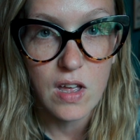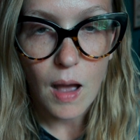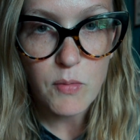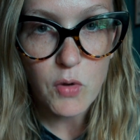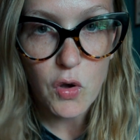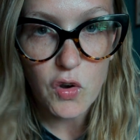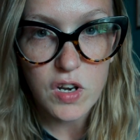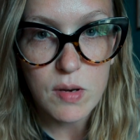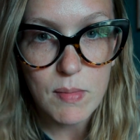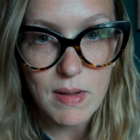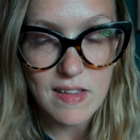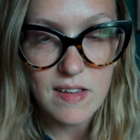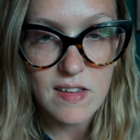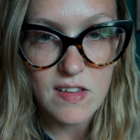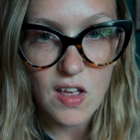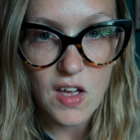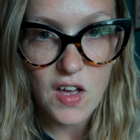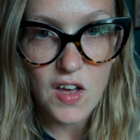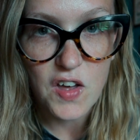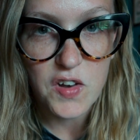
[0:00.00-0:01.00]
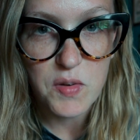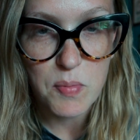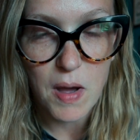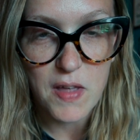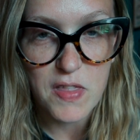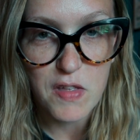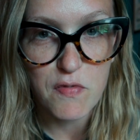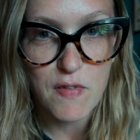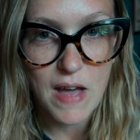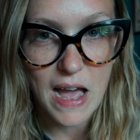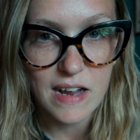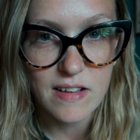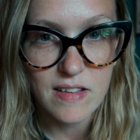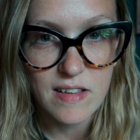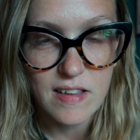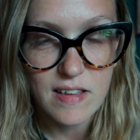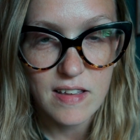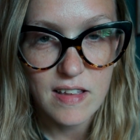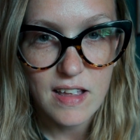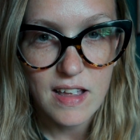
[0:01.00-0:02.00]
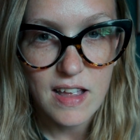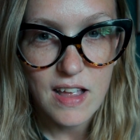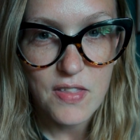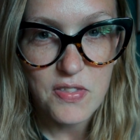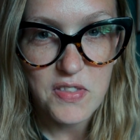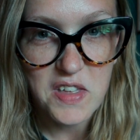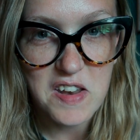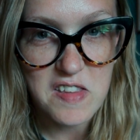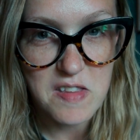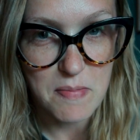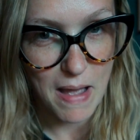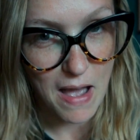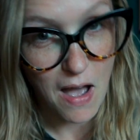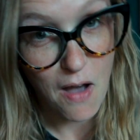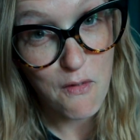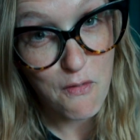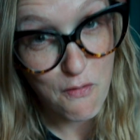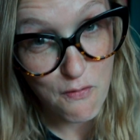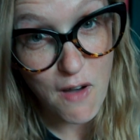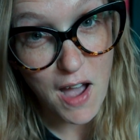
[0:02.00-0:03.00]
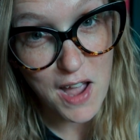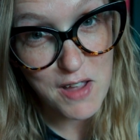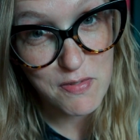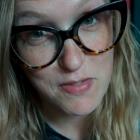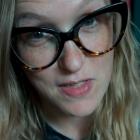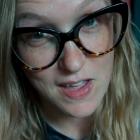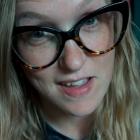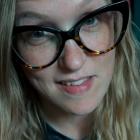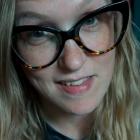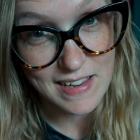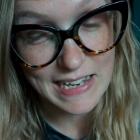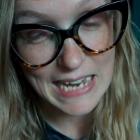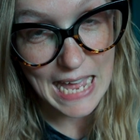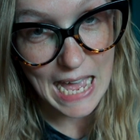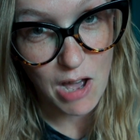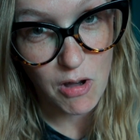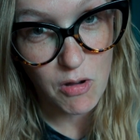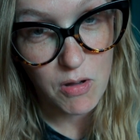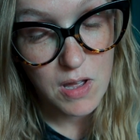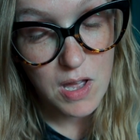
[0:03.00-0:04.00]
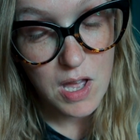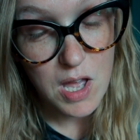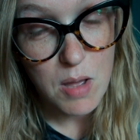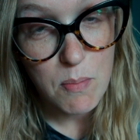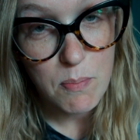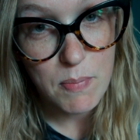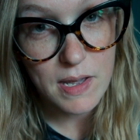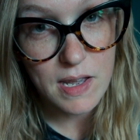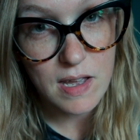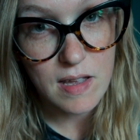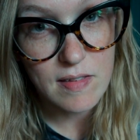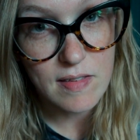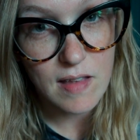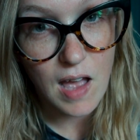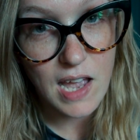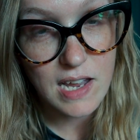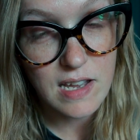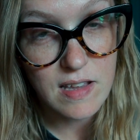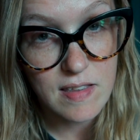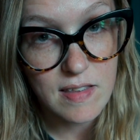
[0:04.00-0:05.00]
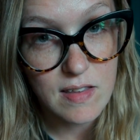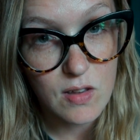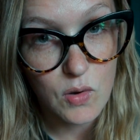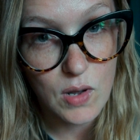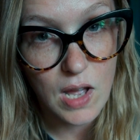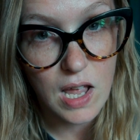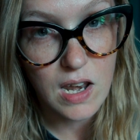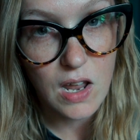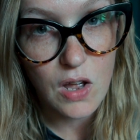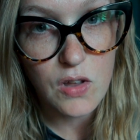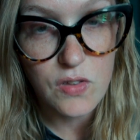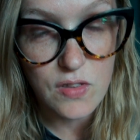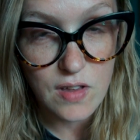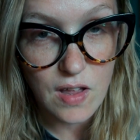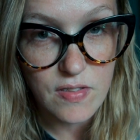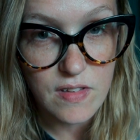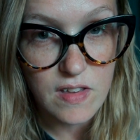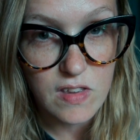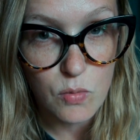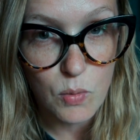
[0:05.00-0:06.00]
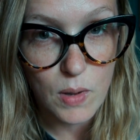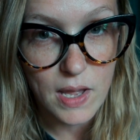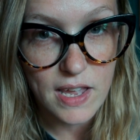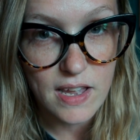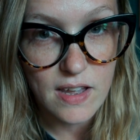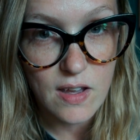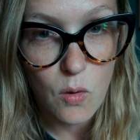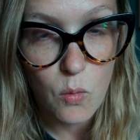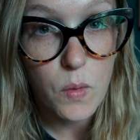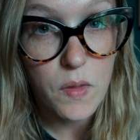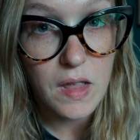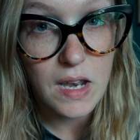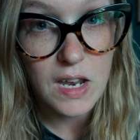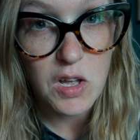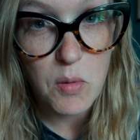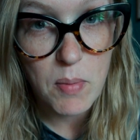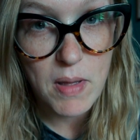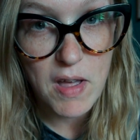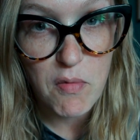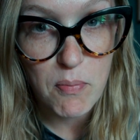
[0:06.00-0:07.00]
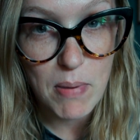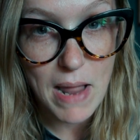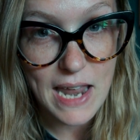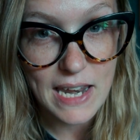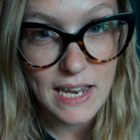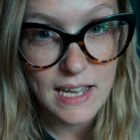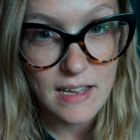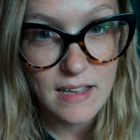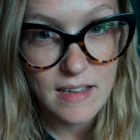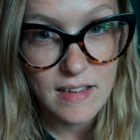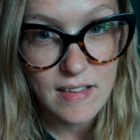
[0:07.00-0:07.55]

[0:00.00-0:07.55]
I'm not going to be deterred by the fact that it's about 5:30 now, because I can still get loads done this week with a little bit of planning.